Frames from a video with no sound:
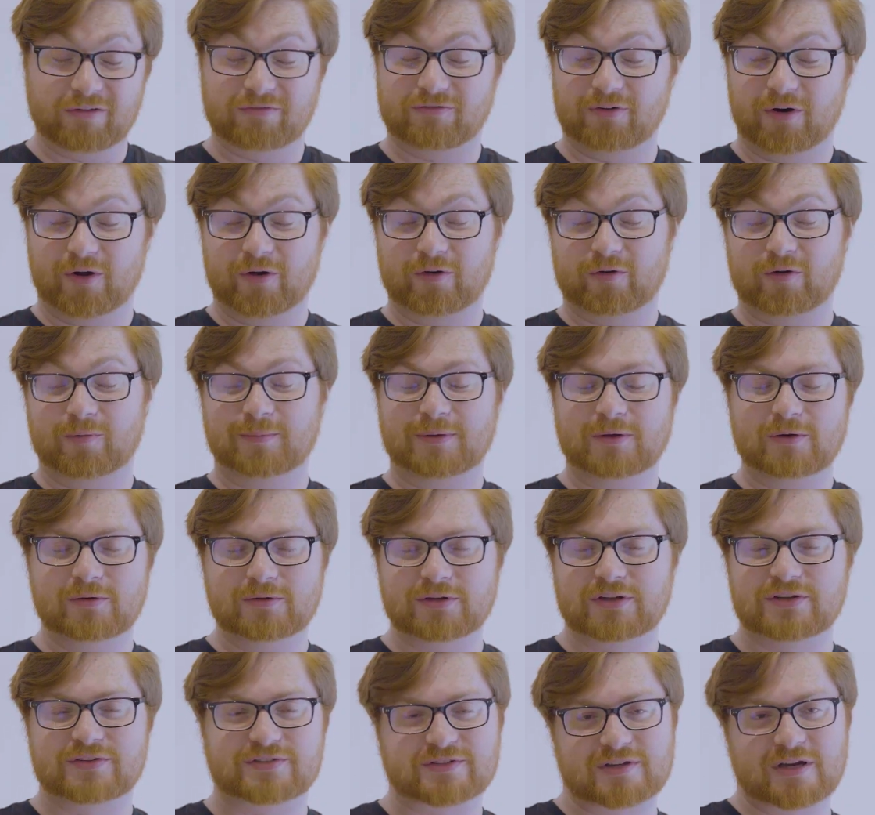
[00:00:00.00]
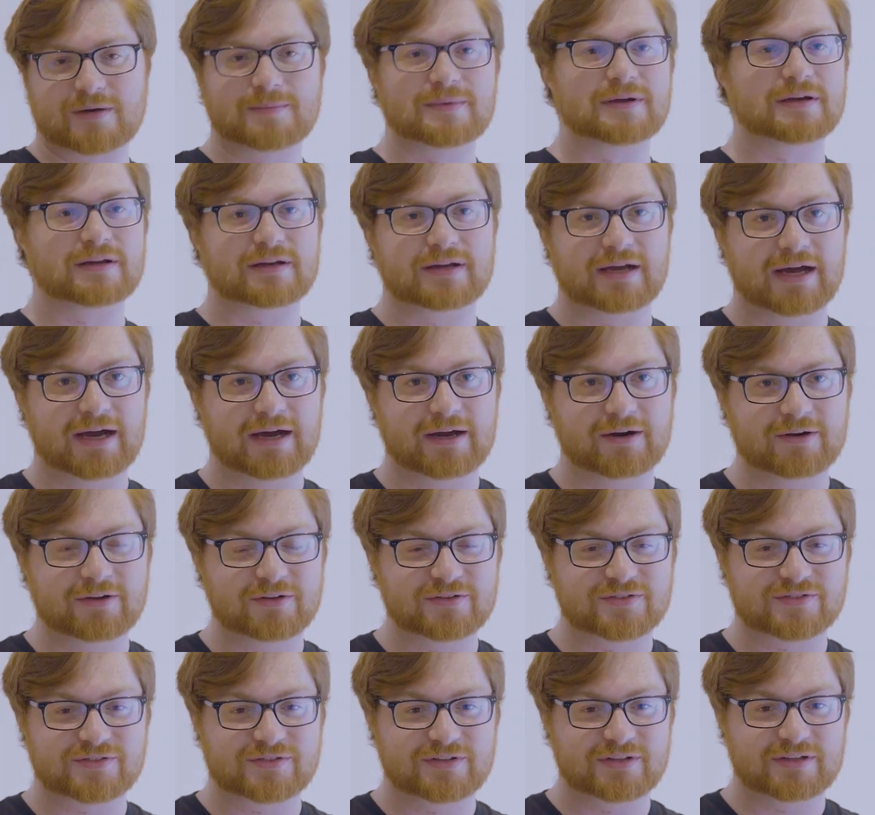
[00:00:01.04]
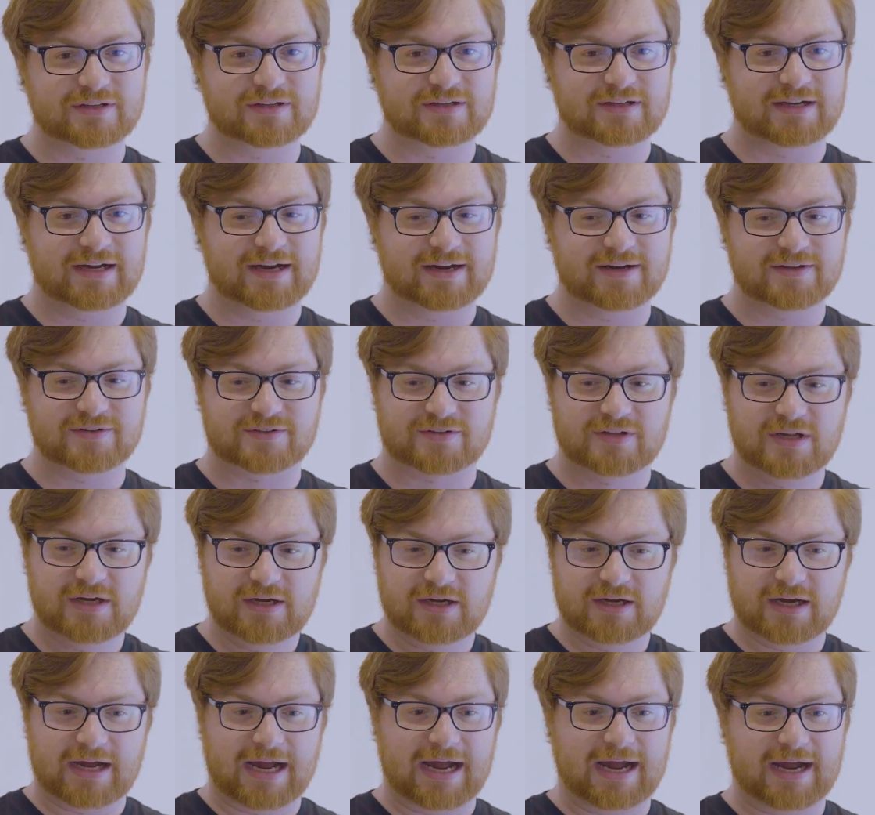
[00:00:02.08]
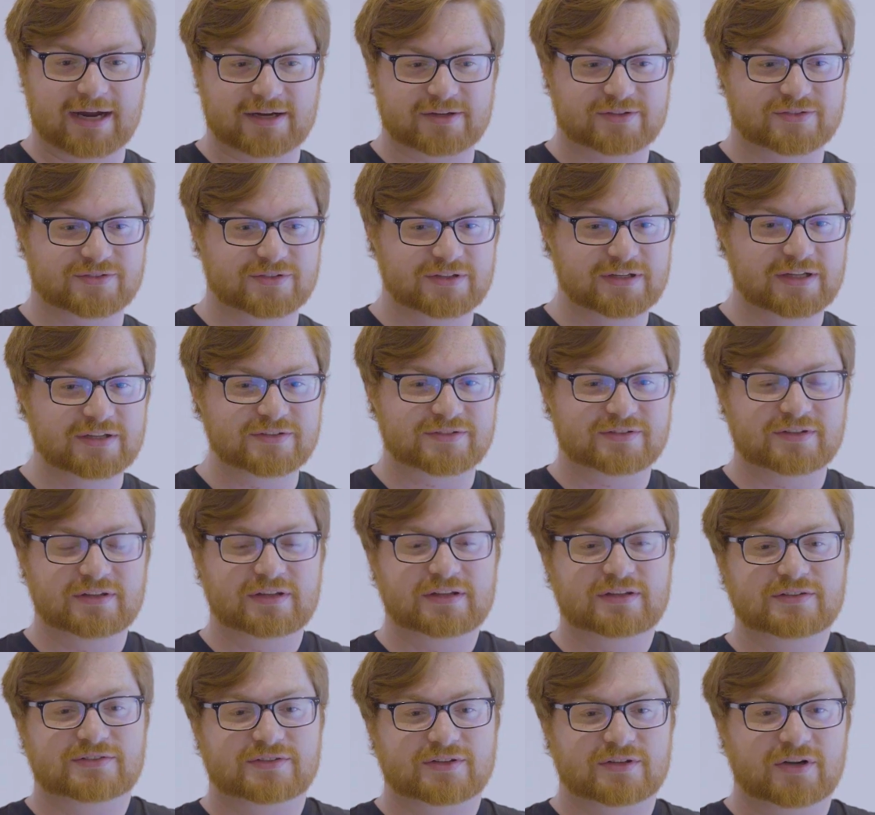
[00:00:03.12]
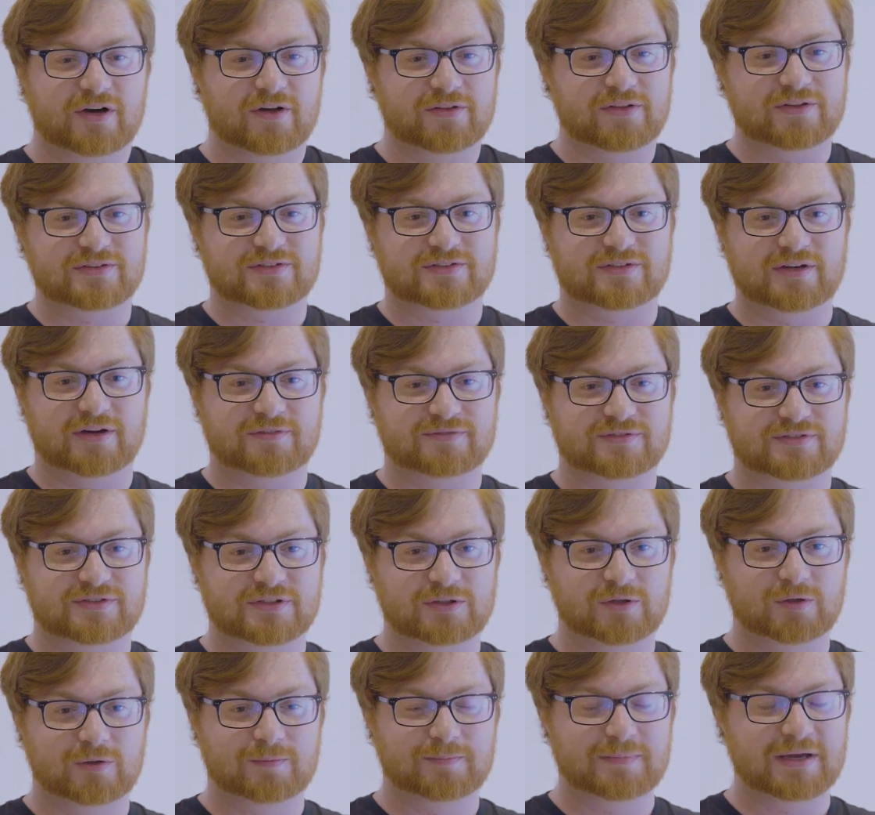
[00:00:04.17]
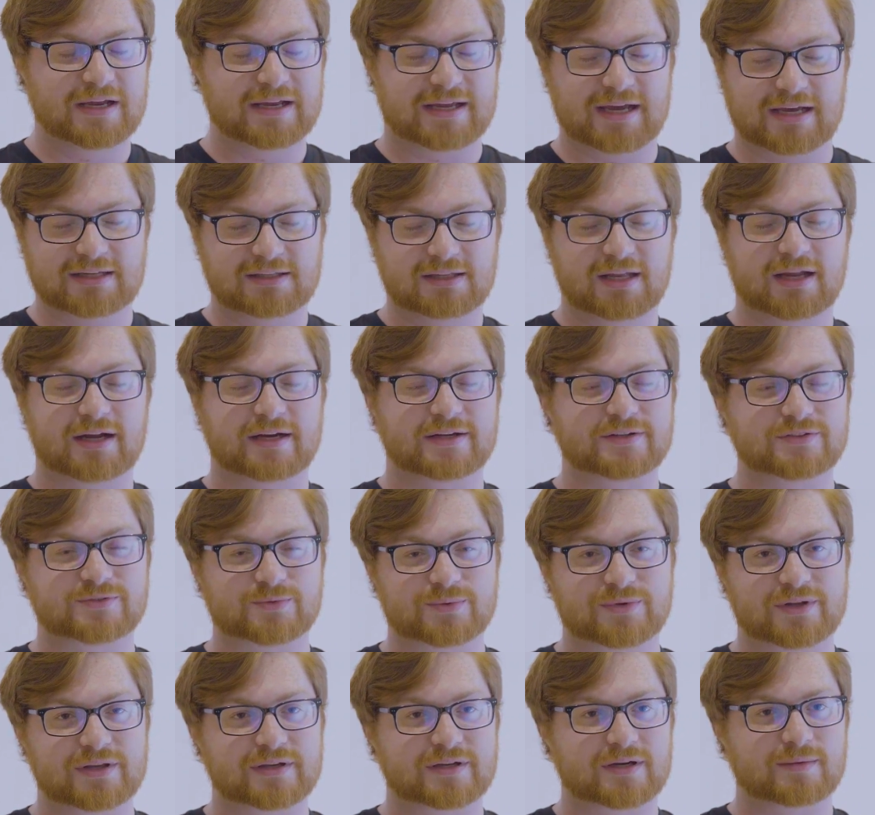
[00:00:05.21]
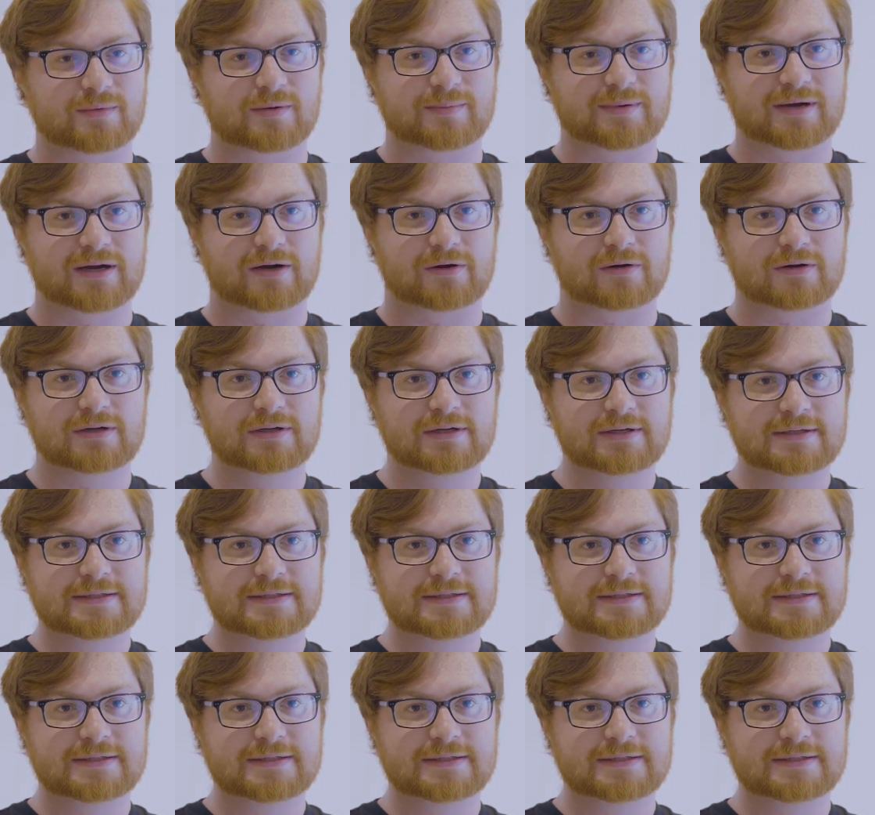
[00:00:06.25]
do vulnerabilities come in? How does hacks and incidents and all this stuff still make headlines when they come about?